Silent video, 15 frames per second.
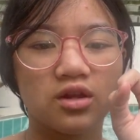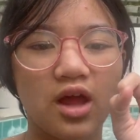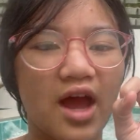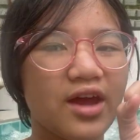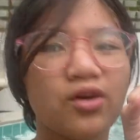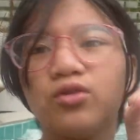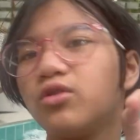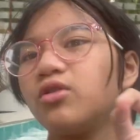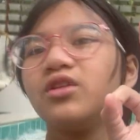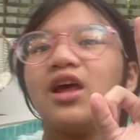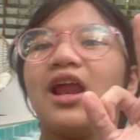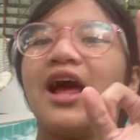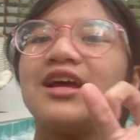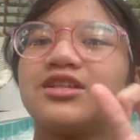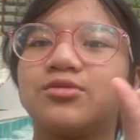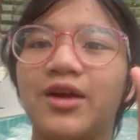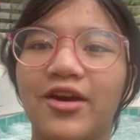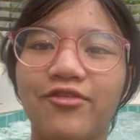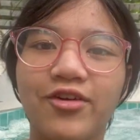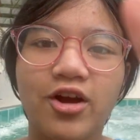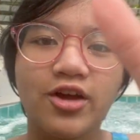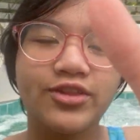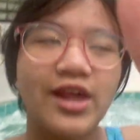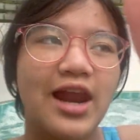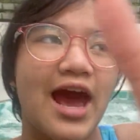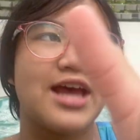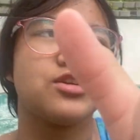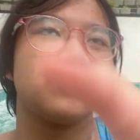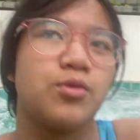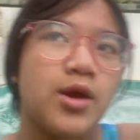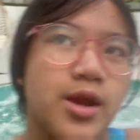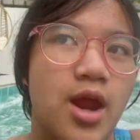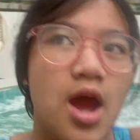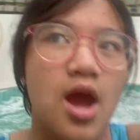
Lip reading: I don't know the last one. I forgot the last one.